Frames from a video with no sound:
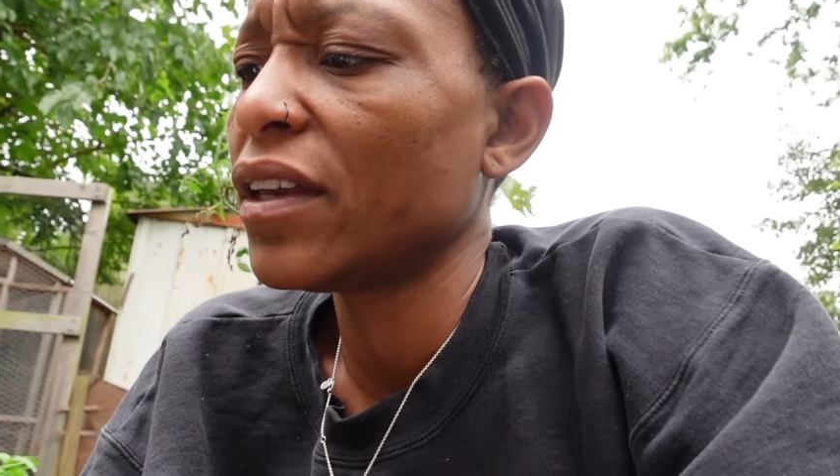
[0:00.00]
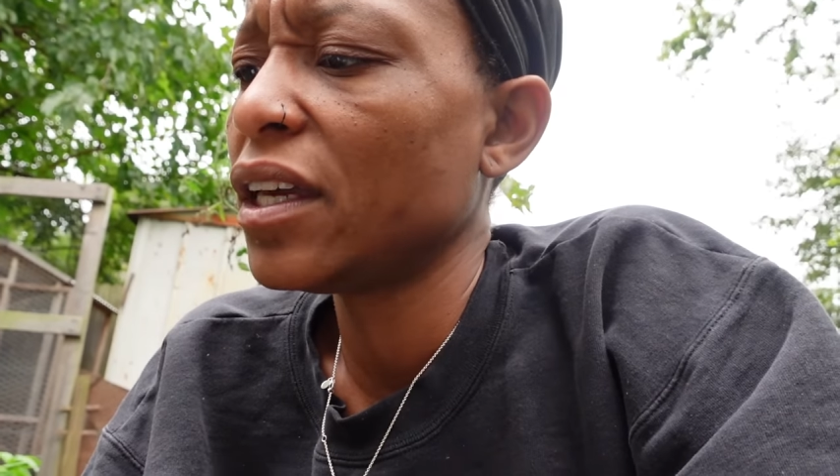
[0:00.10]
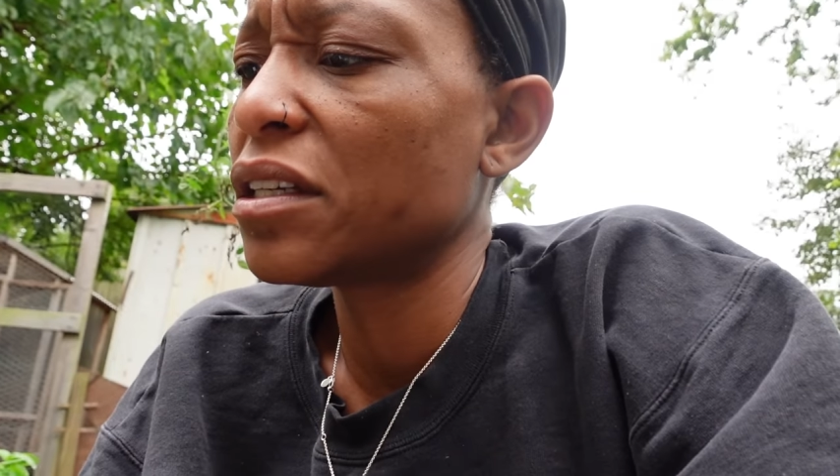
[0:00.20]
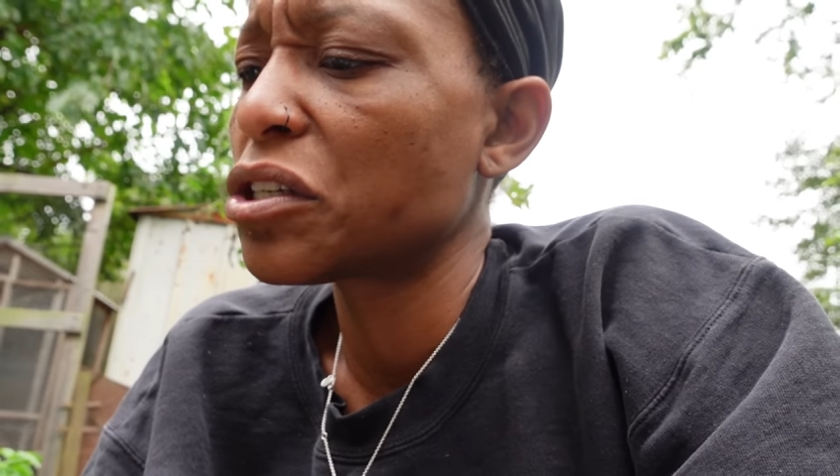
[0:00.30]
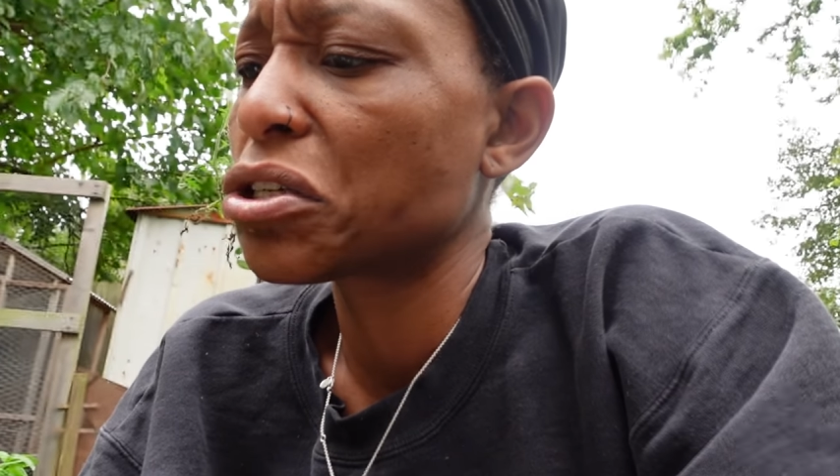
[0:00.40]

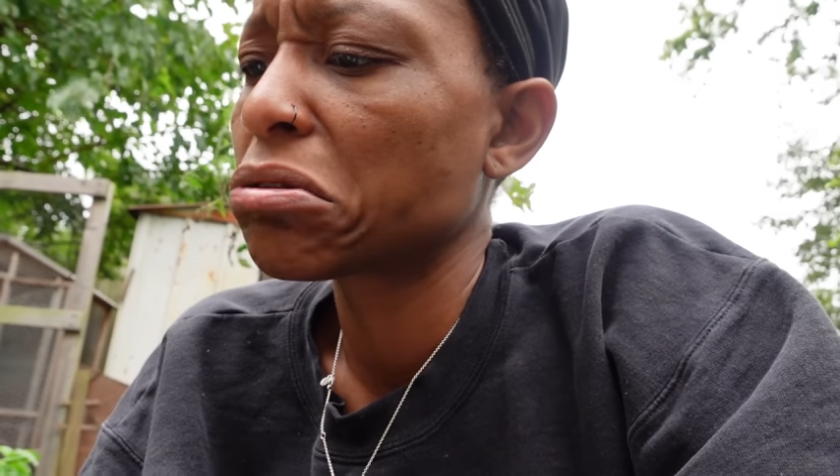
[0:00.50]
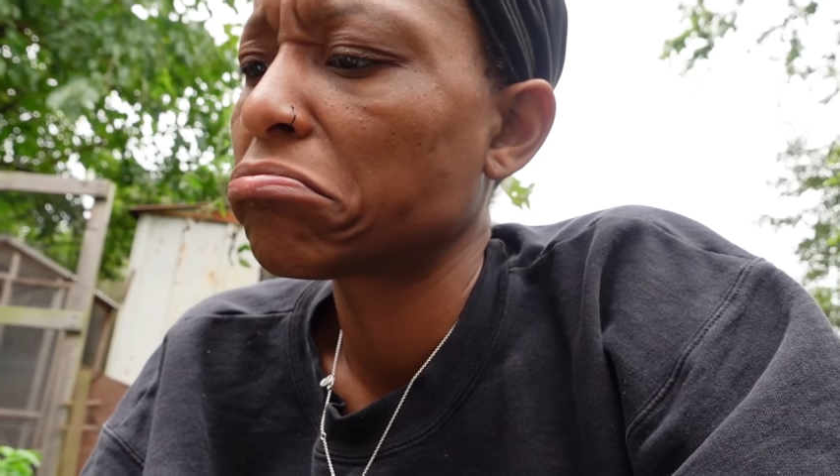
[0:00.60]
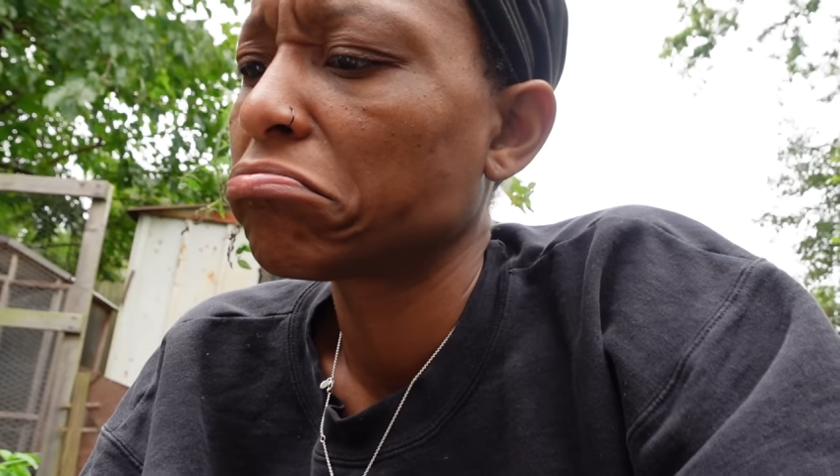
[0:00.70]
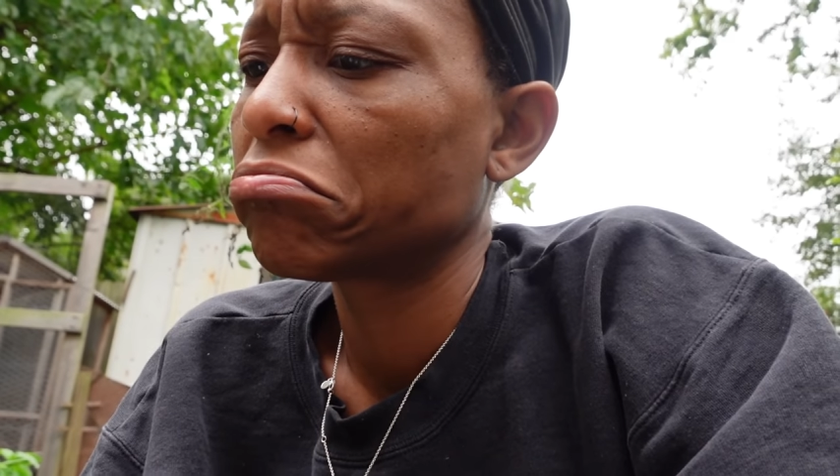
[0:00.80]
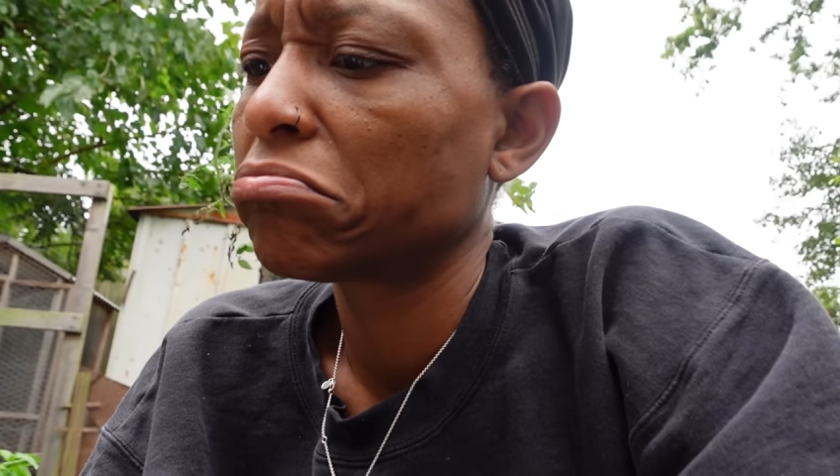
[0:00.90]
inch
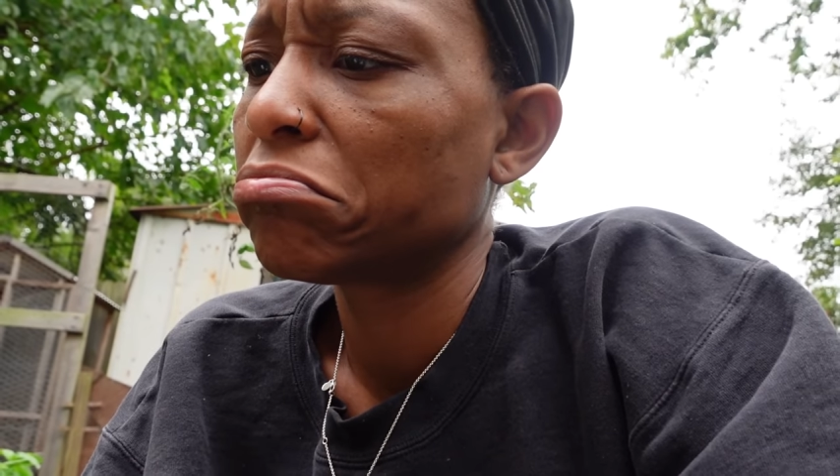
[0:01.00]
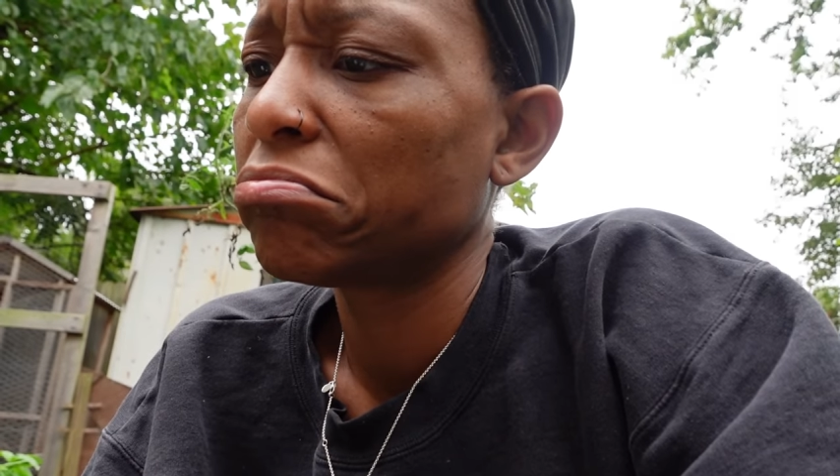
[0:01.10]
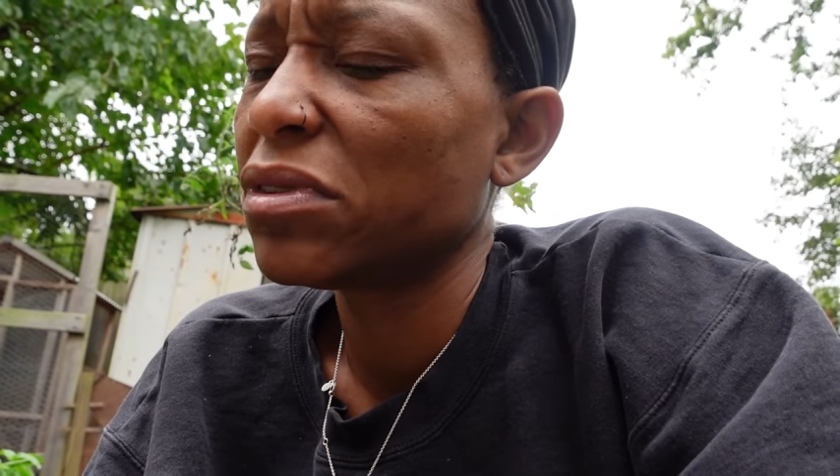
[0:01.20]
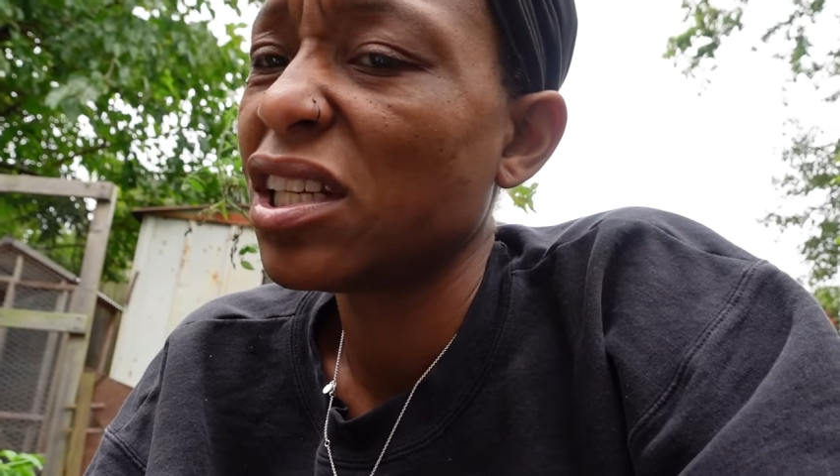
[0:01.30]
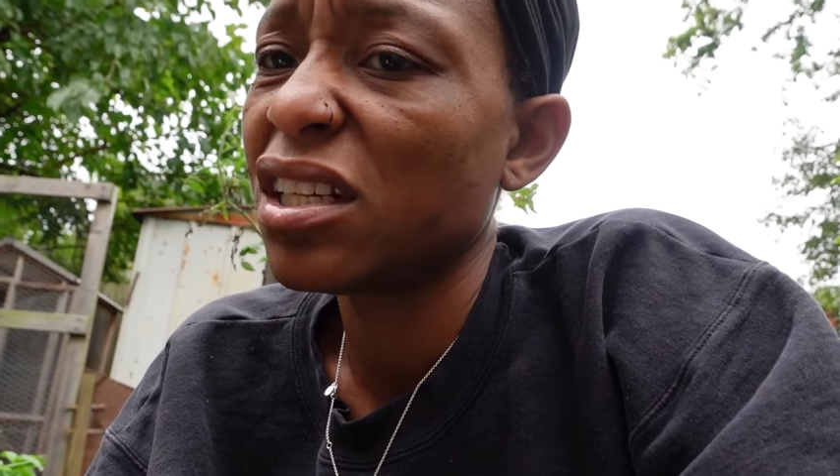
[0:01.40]

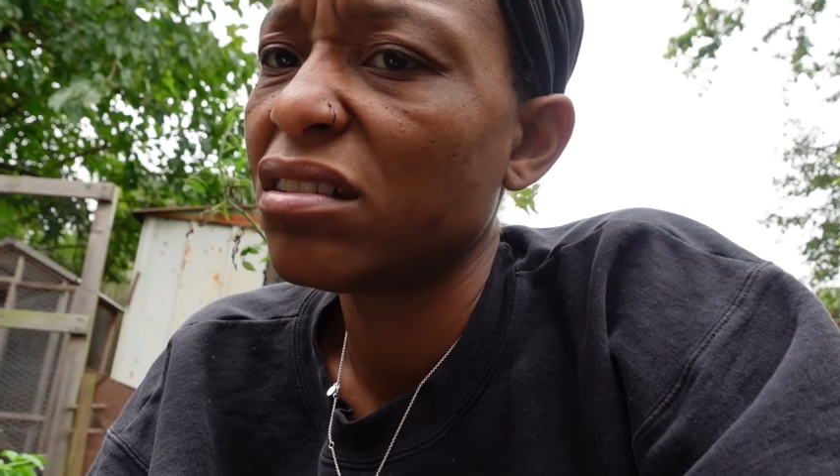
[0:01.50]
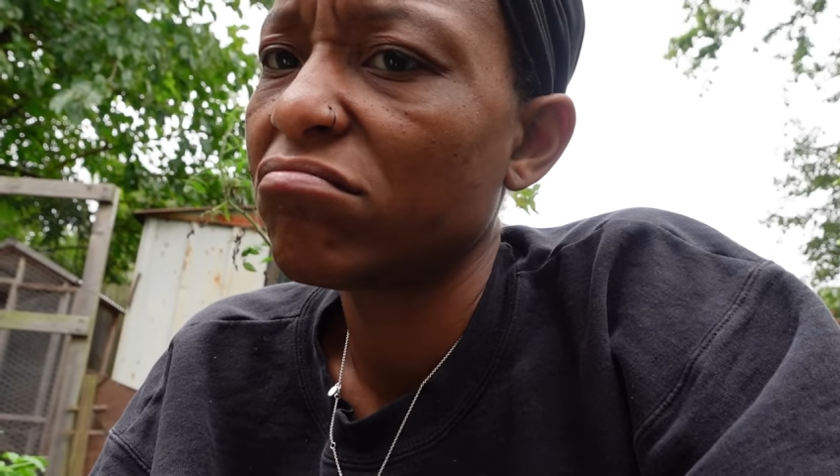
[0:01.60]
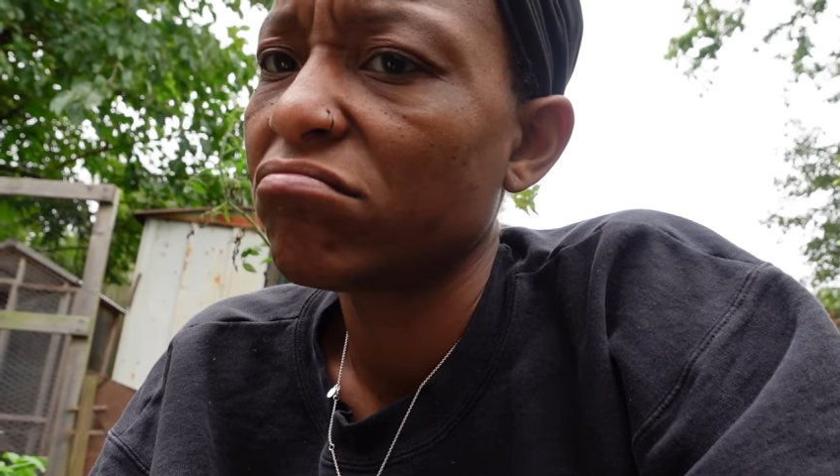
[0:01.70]
deep.